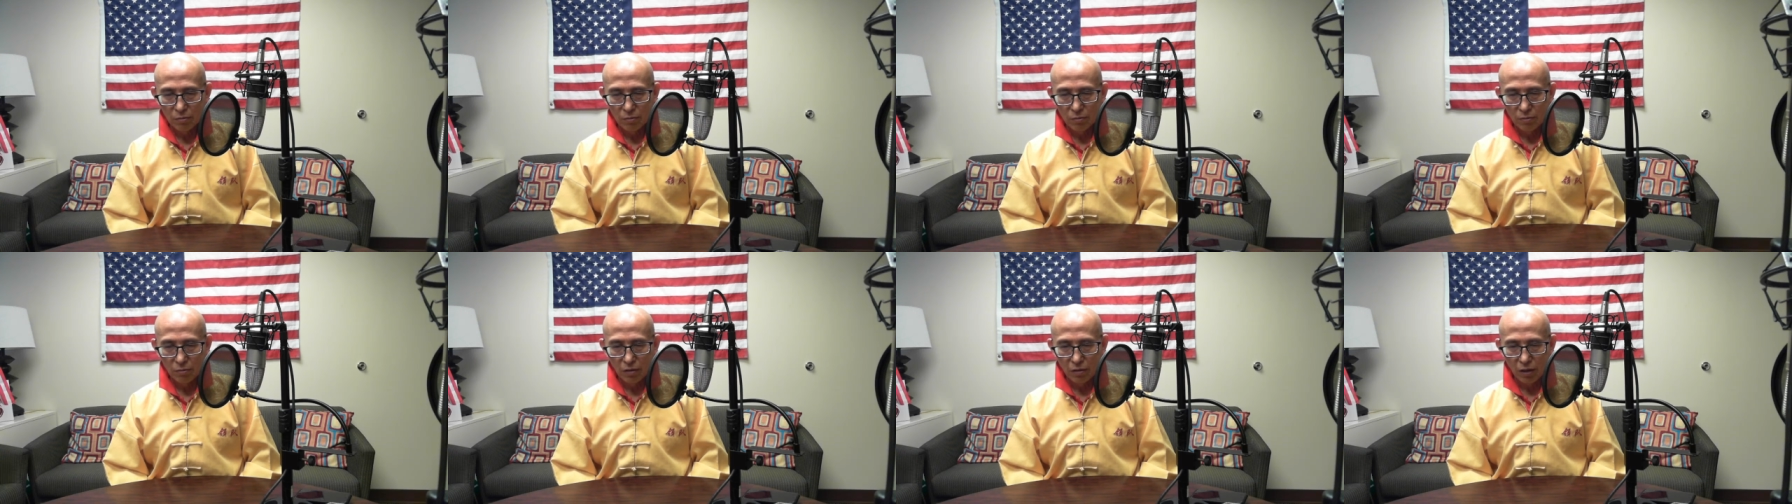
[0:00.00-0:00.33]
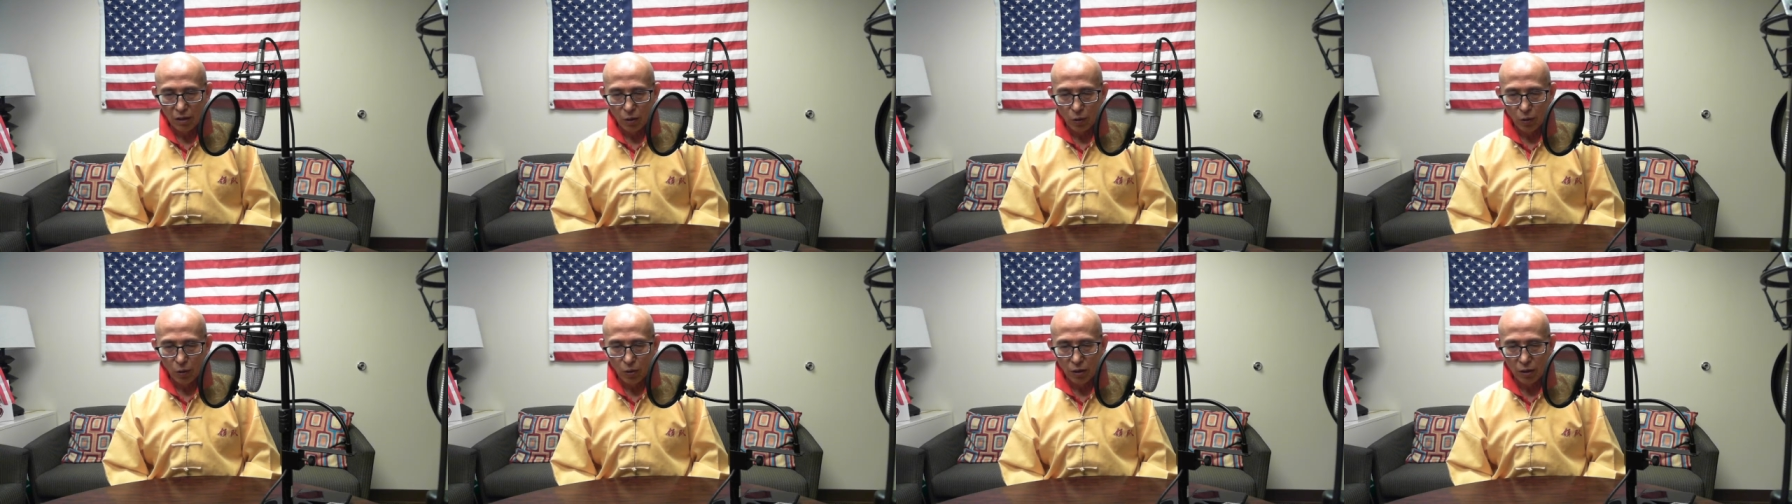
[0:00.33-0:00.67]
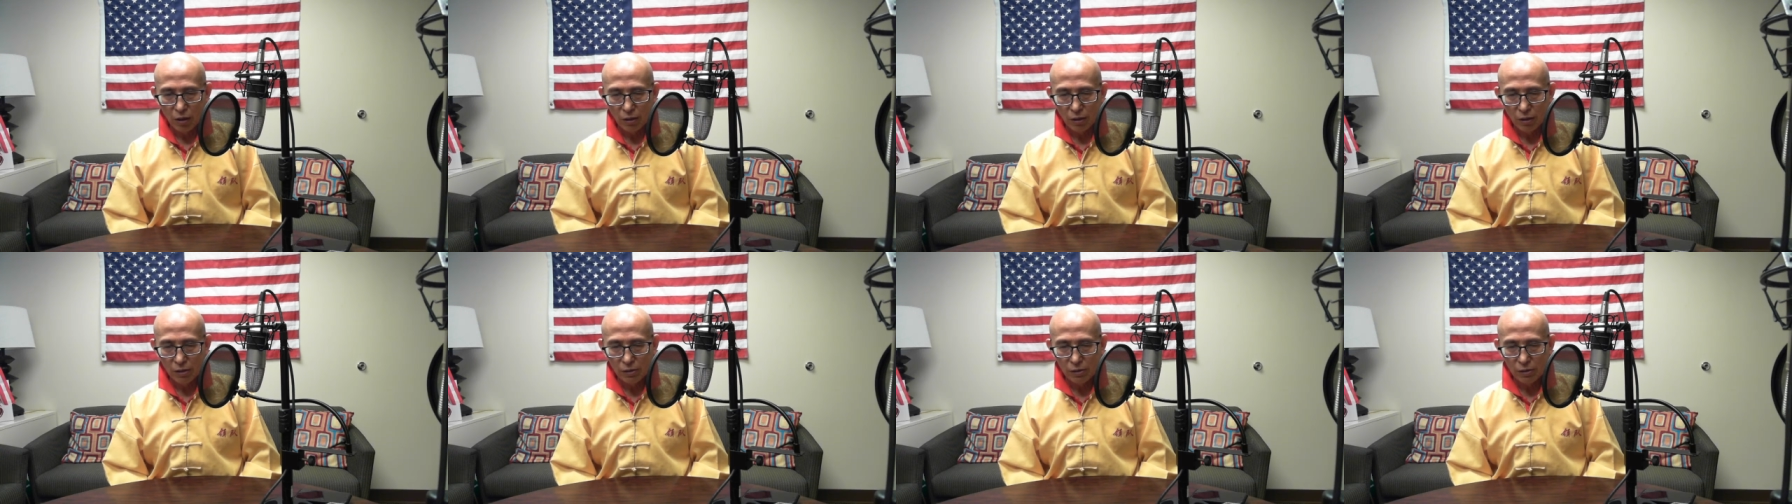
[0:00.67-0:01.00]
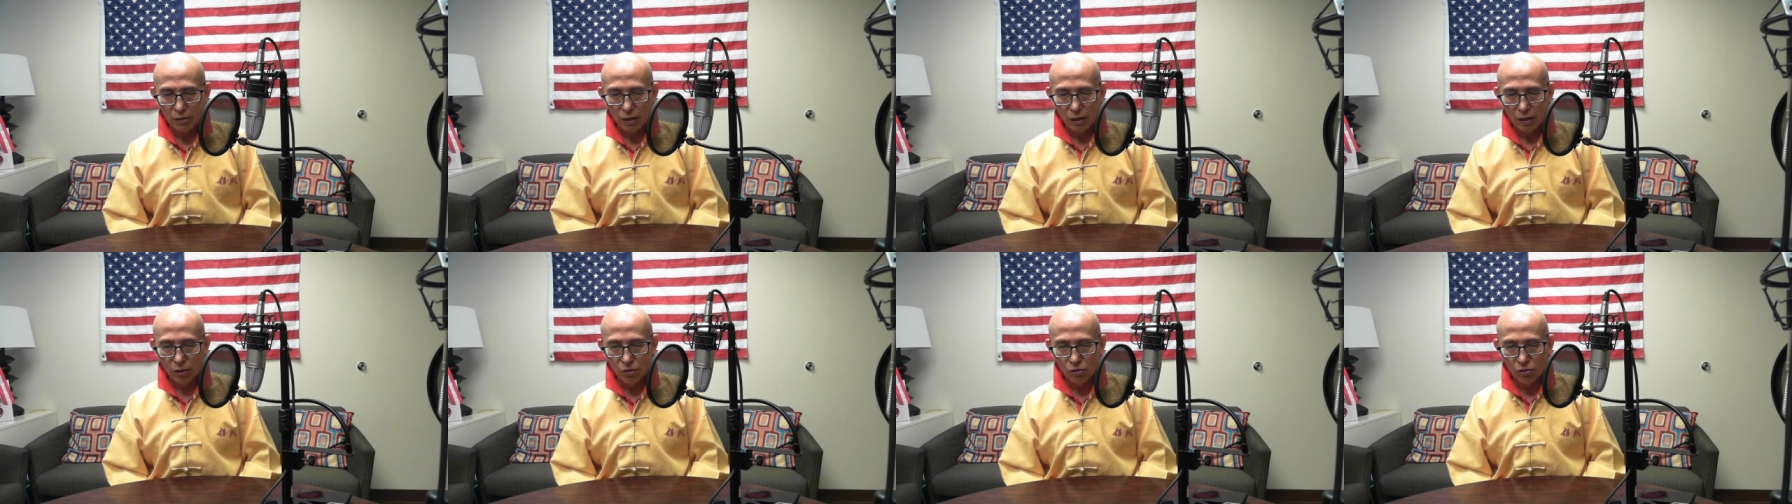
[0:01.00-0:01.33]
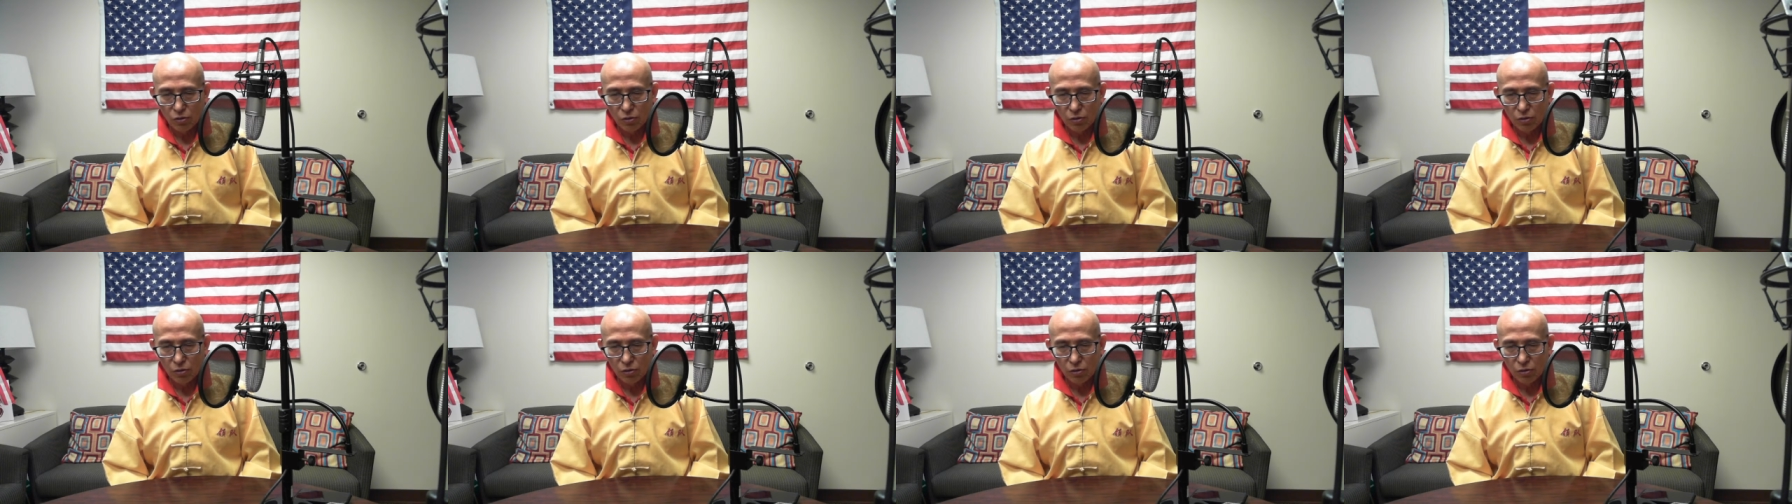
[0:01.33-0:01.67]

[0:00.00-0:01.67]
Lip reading: that organization.